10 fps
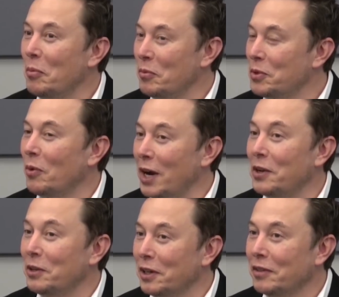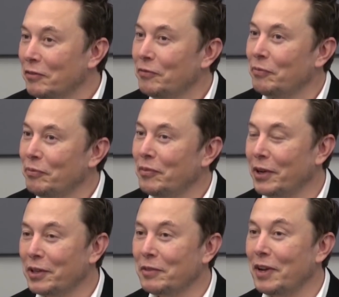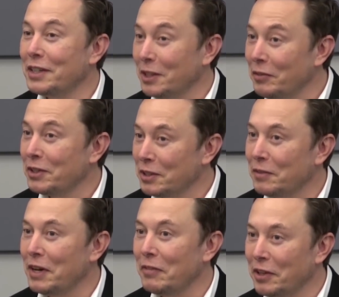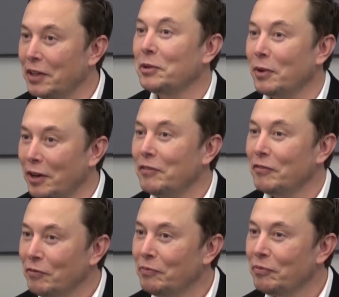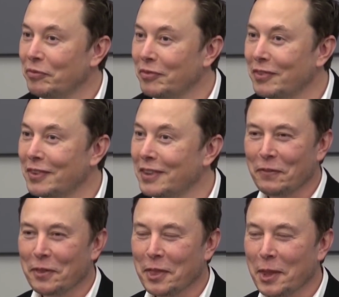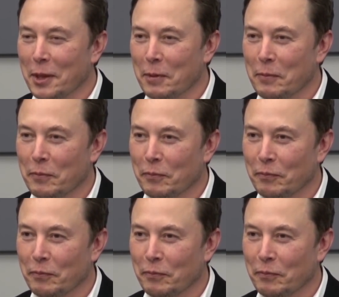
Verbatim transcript: Well, so why are you doing it? Because it makes the limbic system happy. That's why. That's why. What is the most